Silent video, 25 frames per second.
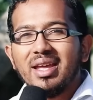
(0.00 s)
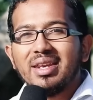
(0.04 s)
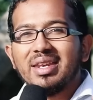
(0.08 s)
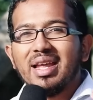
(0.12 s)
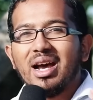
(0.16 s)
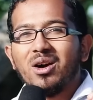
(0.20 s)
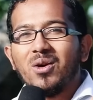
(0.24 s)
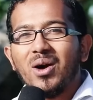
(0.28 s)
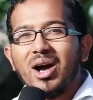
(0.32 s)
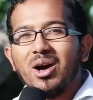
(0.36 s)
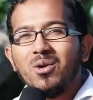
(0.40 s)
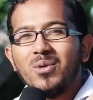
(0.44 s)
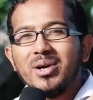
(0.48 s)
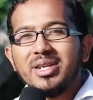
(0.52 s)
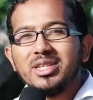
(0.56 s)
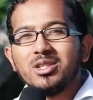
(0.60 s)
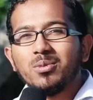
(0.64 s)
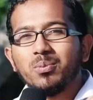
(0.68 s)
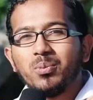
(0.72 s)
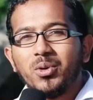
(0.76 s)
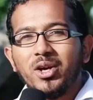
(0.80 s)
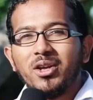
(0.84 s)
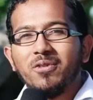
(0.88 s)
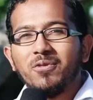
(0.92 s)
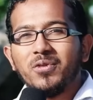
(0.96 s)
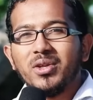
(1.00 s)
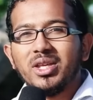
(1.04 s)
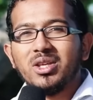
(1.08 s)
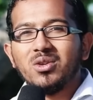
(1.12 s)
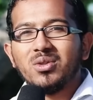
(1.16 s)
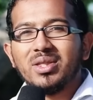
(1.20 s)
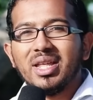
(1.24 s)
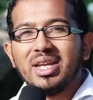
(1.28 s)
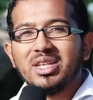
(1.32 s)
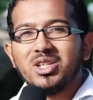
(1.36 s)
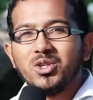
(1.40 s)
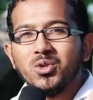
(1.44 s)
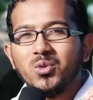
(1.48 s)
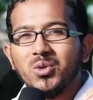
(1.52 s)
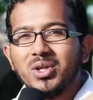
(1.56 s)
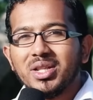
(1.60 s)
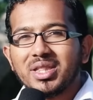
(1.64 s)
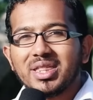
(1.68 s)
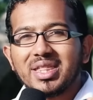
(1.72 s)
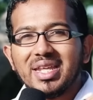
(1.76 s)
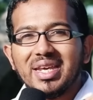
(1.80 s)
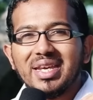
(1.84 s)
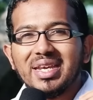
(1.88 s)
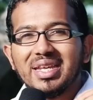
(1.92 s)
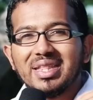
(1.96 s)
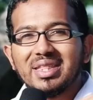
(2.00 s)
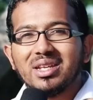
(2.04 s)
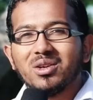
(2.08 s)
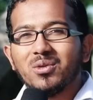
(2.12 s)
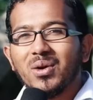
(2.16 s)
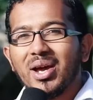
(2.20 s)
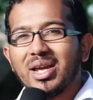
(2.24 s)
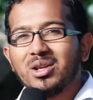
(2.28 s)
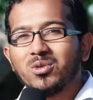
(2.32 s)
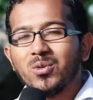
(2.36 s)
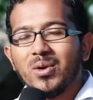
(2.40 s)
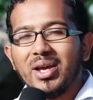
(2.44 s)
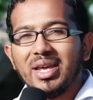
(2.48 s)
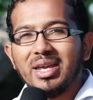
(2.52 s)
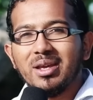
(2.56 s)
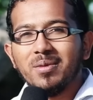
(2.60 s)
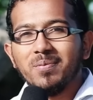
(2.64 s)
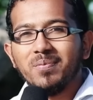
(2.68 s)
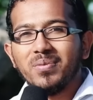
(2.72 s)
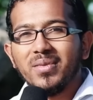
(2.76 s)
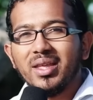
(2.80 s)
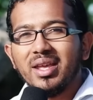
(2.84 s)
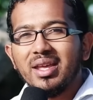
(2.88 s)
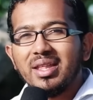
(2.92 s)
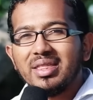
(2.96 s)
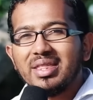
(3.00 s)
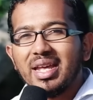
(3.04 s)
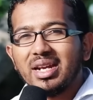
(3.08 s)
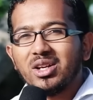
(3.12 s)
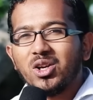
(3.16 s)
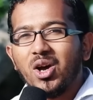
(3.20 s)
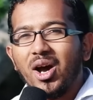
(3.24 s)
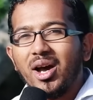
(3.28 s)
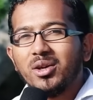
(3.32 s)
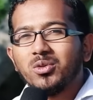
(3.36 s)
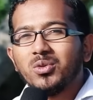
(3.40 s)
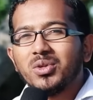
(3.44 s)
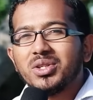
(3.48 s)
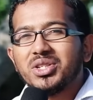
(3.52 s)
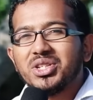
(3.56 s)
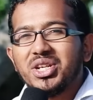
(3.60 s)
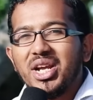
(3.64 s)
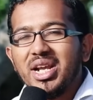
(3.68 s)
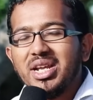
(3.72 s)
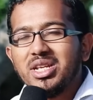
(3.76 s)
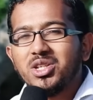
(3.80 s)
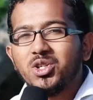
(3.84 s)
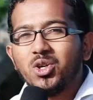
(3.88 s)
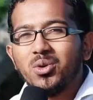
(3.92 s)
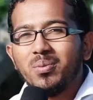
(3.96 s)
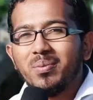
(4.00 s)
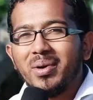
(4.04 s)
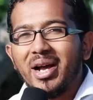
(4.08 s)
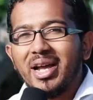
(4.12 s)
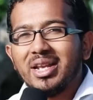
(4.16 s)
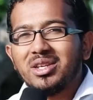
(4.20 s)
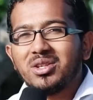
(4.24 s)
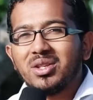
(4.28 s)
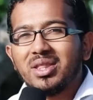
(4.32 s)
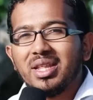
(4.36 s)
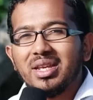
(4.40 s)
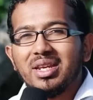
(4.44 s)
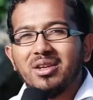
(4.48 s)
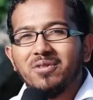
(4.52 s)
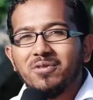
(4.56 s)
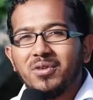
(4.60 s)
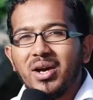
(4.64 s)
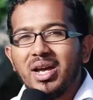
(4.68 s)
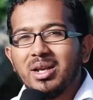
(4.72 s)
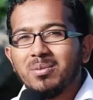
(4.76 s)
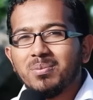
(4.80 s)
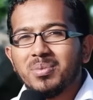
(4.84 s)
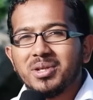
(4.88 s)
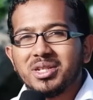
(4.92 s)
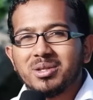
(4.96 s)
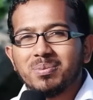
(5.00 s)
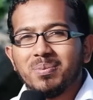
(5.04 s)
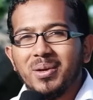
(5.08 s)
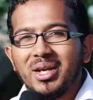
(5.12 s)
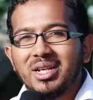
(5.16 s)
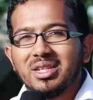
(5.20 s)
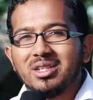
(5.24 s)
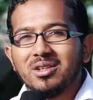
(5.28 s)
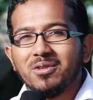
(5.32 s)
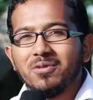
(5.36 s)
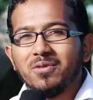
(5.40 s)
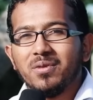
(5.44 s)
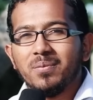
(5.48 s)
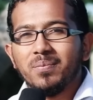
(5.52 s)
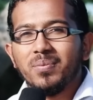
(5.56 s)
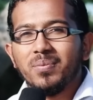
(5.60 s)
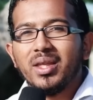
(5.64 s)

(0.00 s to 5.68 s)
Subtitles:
Now, I want to pray for you that you will think in the right way, that God will change your mind to the divine perspective.